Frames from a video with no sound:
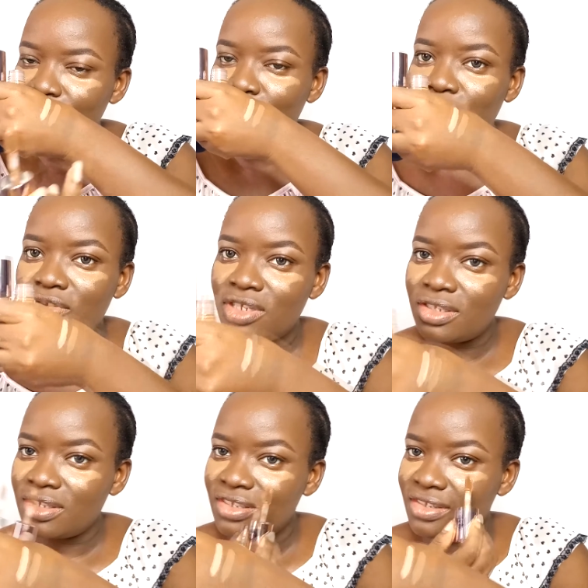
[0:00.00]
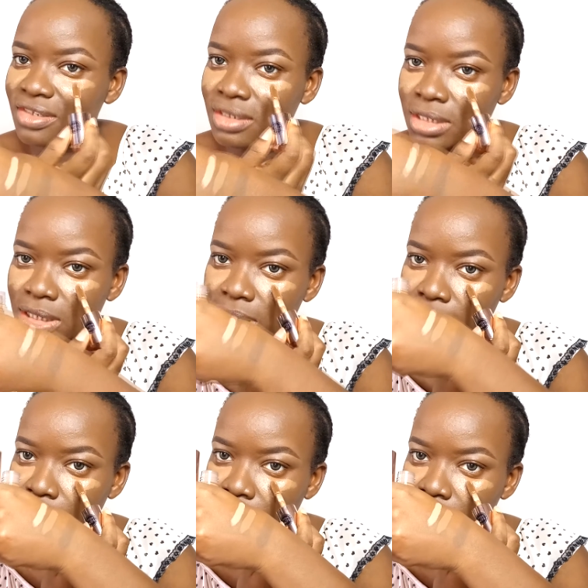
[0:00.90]
Because this is the
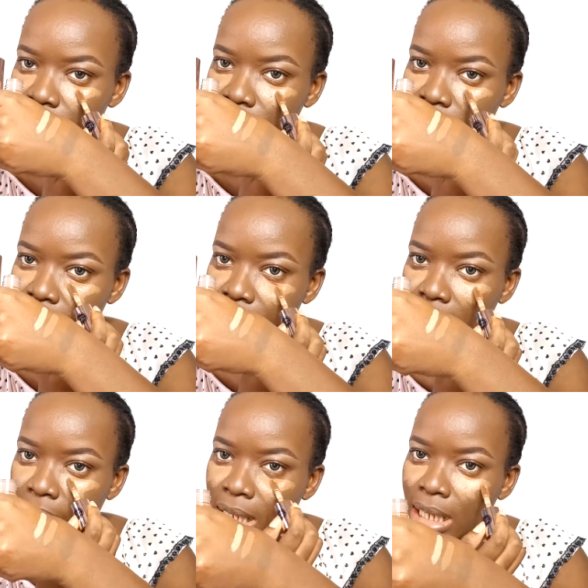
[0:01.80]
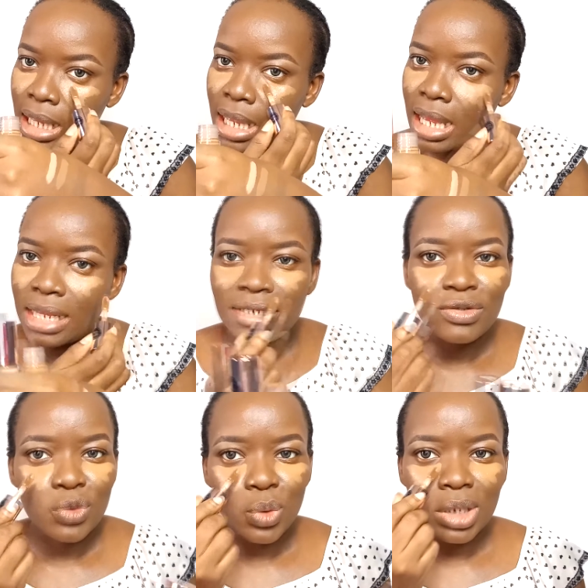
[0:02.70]
same concealer and
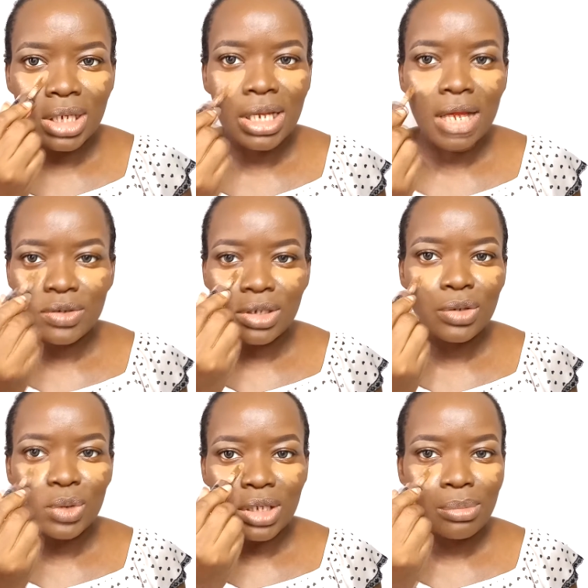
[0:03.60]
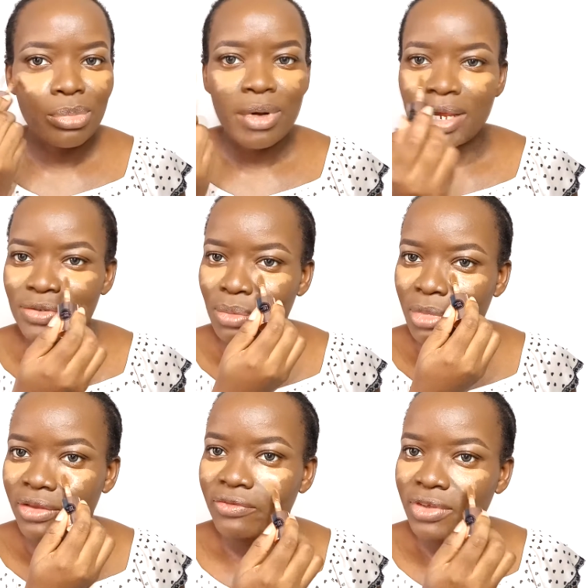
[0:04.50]
it's actually looking bright on
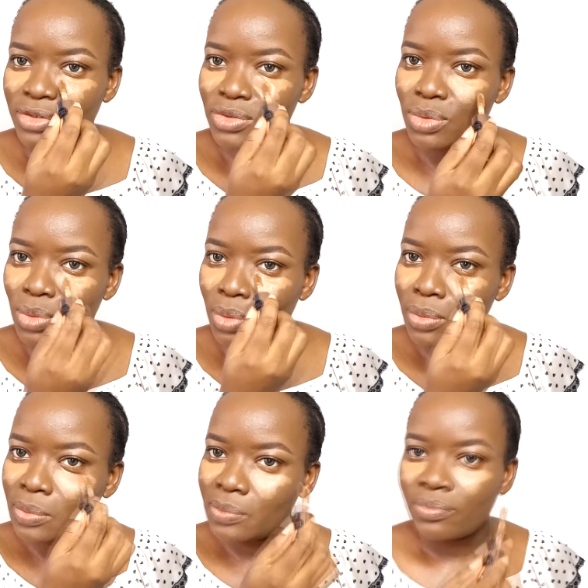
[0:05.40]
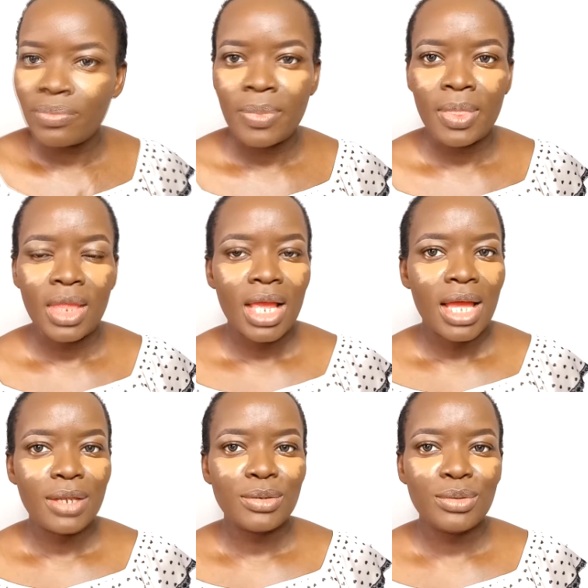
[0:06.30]
my face. So
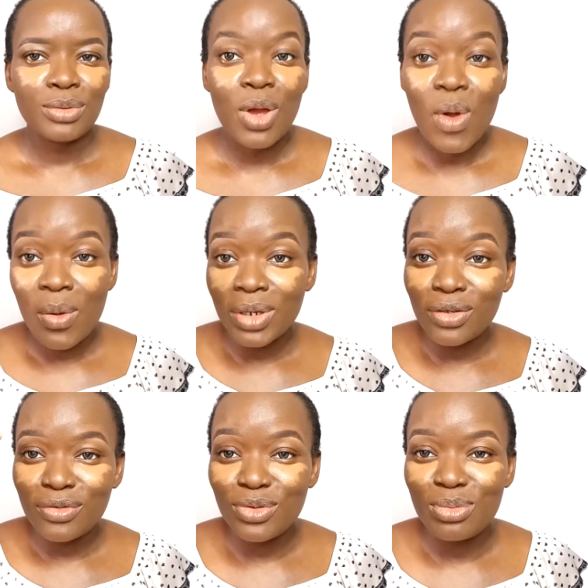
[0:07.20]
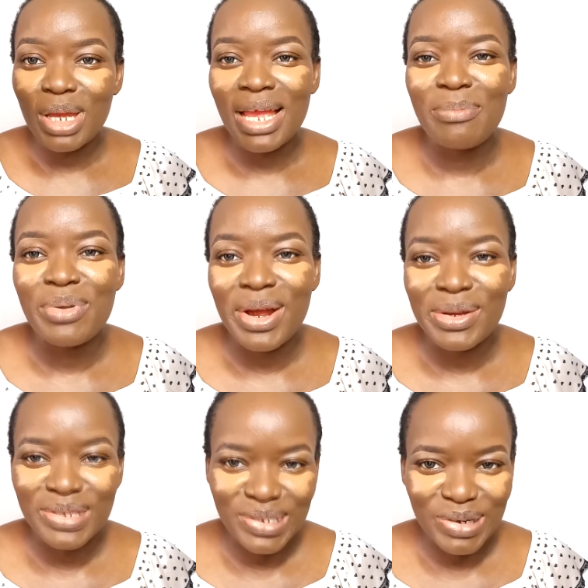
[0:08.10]
I don't know. Oh, I went off to do my
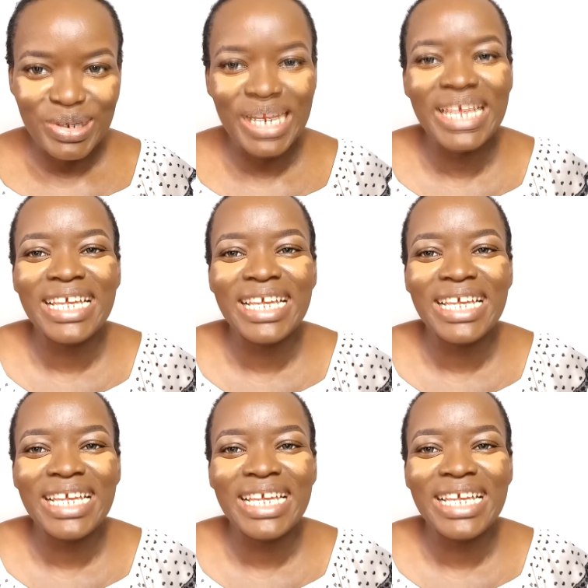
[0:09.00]
brows. Sorry.